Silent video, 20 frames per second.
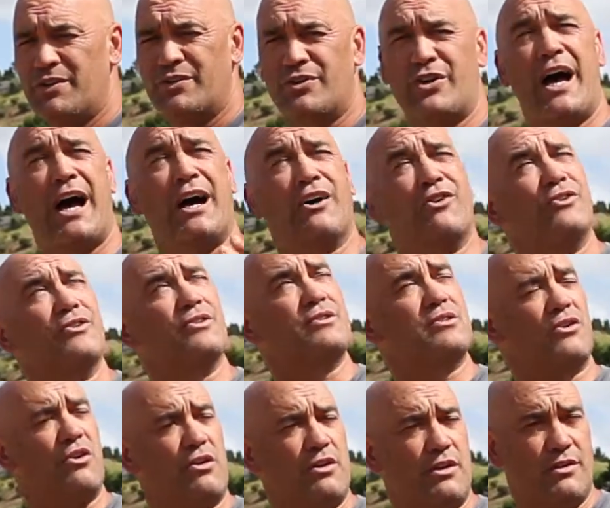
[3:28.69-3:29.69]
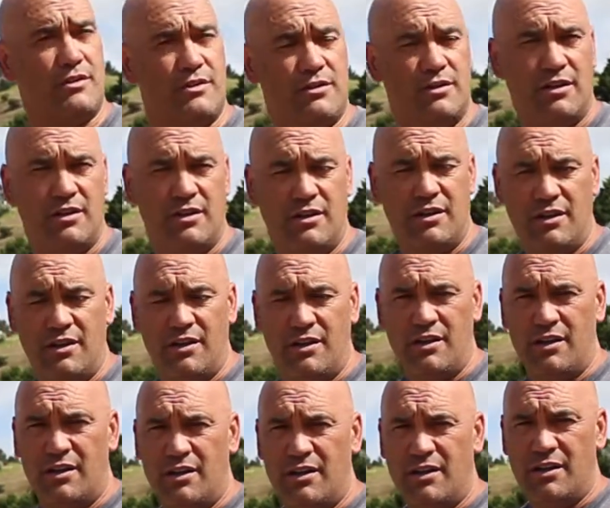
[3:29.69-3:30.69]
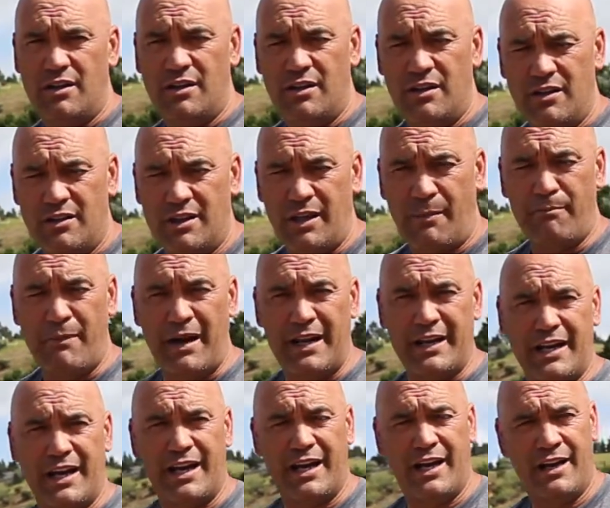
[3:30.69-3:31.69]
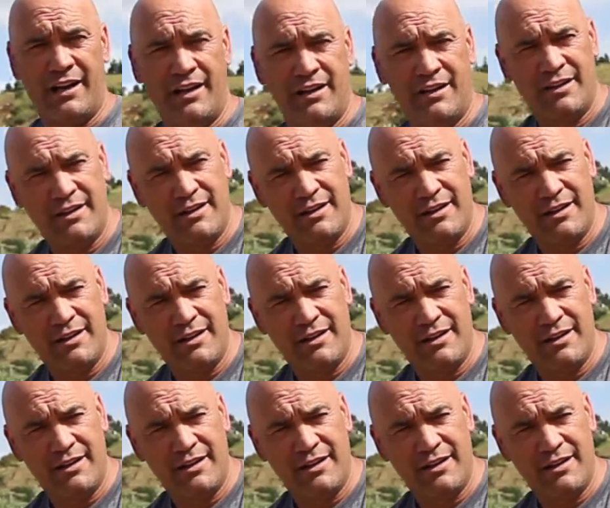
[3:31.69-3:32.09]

Rākura's got the mana